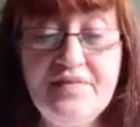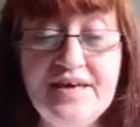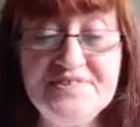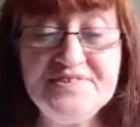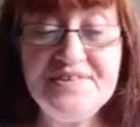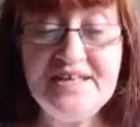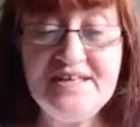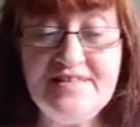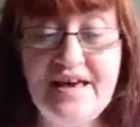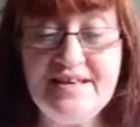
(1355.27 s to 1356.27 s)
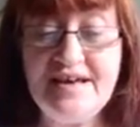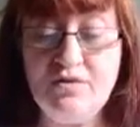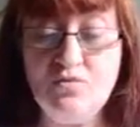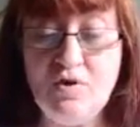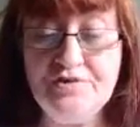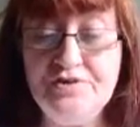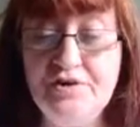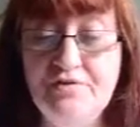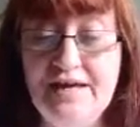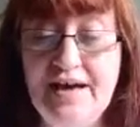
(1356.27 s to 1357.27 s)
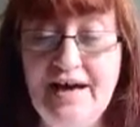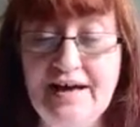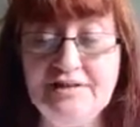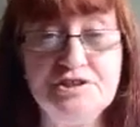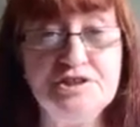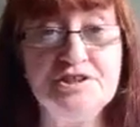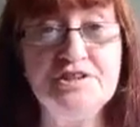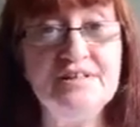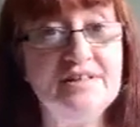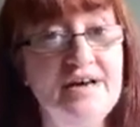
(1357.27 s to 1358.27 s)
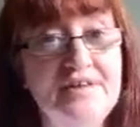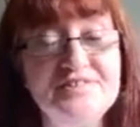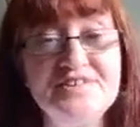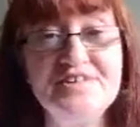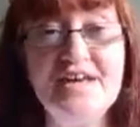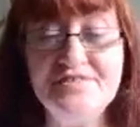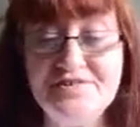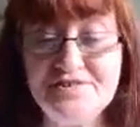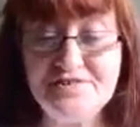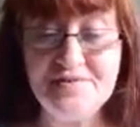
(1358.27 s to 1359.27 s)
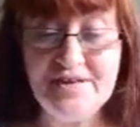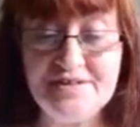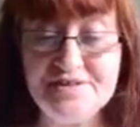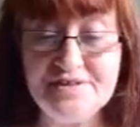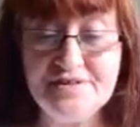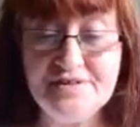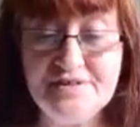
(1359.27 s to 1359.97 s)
They see their young one newly hatched and attend to it.